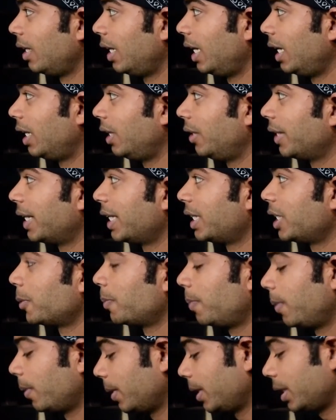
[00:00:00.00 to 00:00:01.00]
And look at this
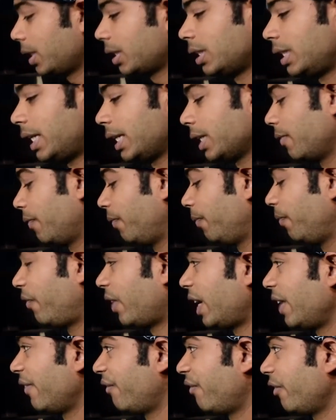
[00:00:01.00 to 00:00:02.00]
place, like
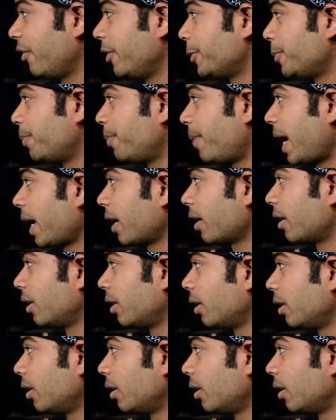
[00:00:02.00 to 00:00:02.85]
5 frames back.